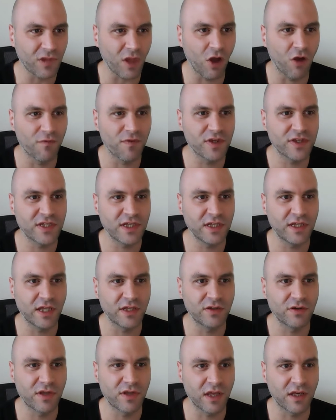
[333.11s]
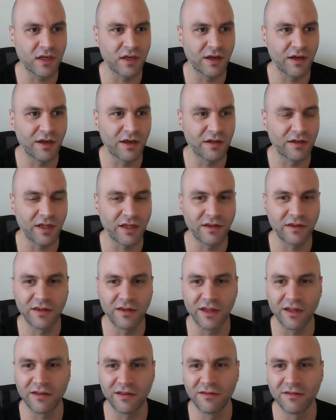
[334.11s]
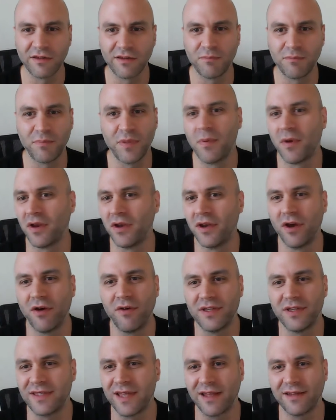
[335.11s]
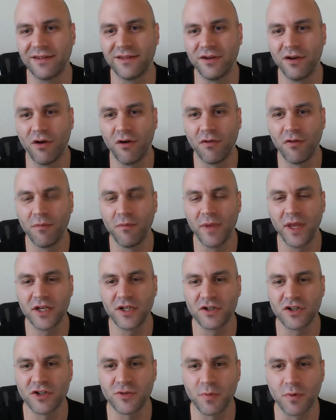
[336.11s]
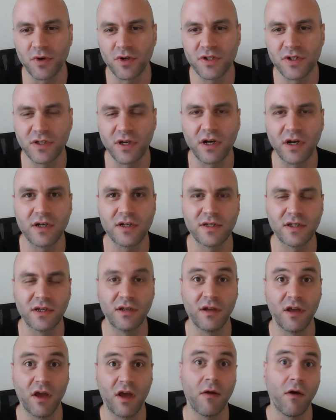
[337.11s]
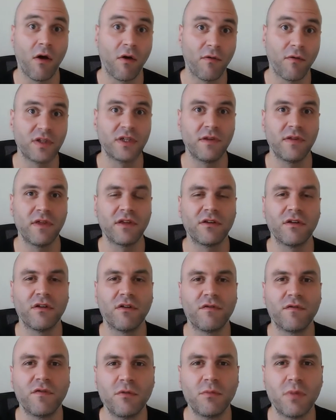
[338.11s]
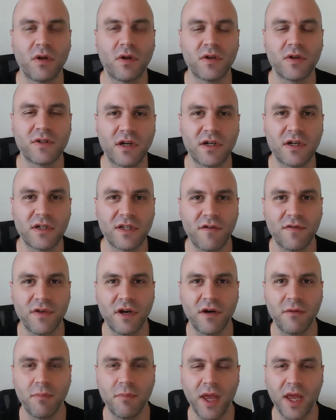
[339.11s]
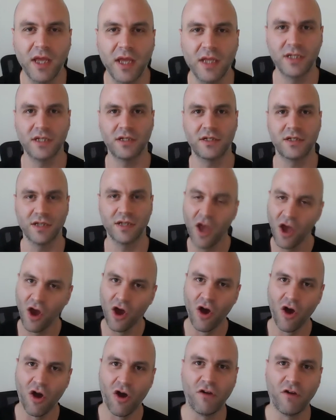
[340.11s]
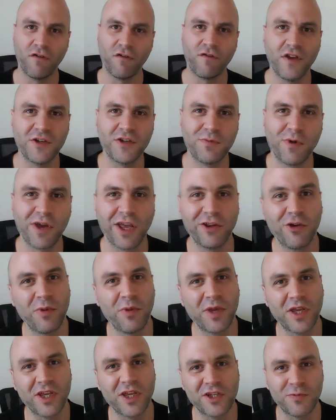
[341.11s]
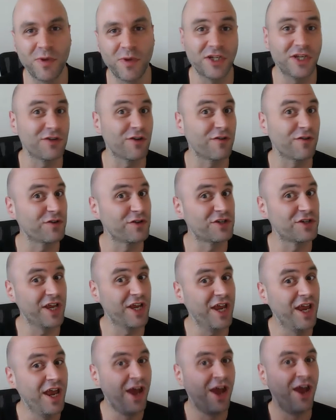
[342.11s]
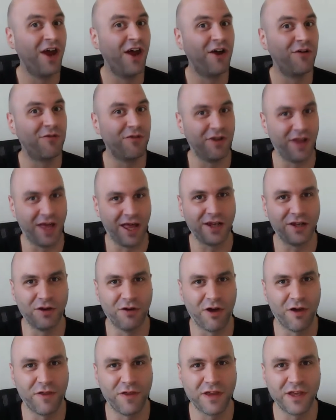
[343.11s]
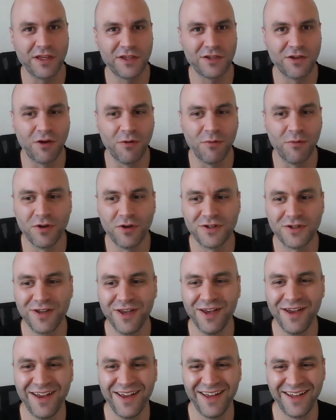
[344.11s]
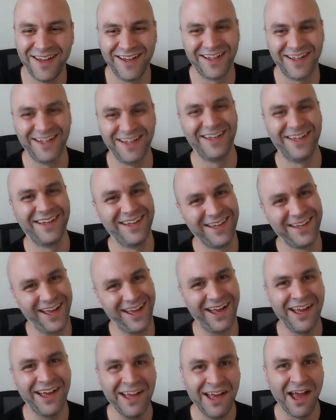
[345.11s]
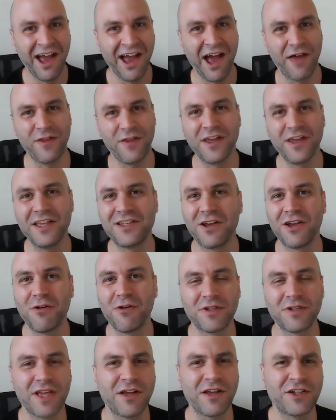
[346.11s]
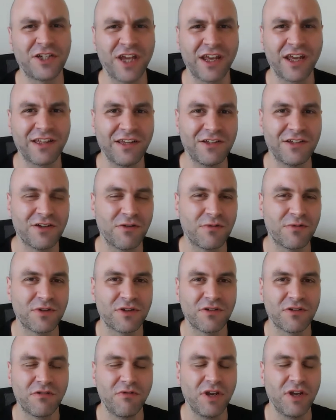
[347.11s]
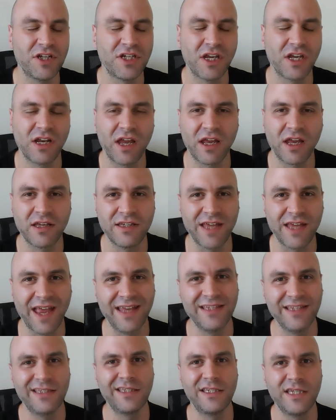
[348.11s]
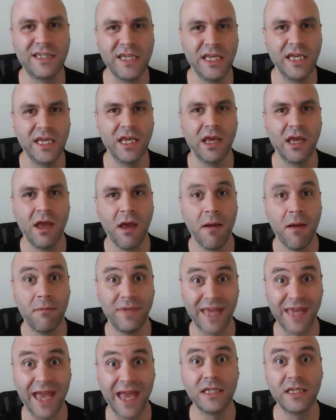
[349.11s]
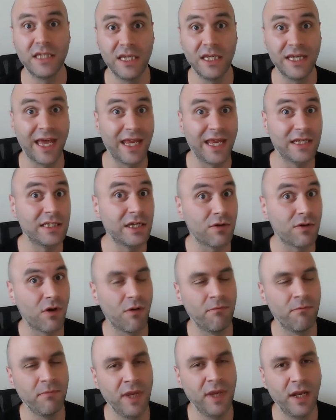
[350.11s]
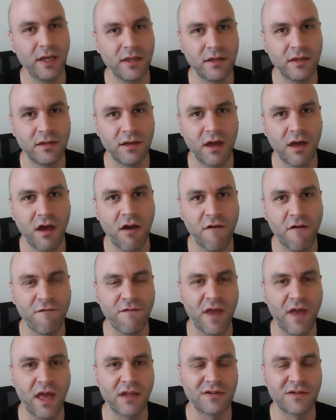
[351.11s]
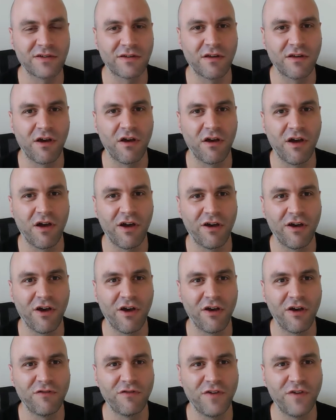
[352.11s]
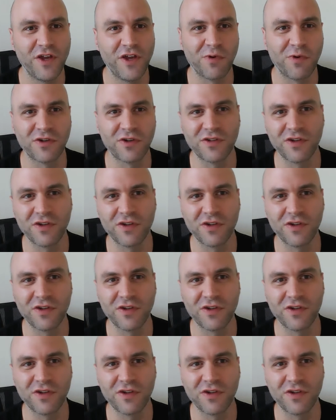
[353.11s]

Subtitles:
Obviously, that you can that the people know is that all the major sports stars and obviously then the football stars have their pages on Facebook, and the biggest page is obviously Ronaldo. I think Ronaldo. I think I checked, he's almost reaching like 90 million fans on Facebook.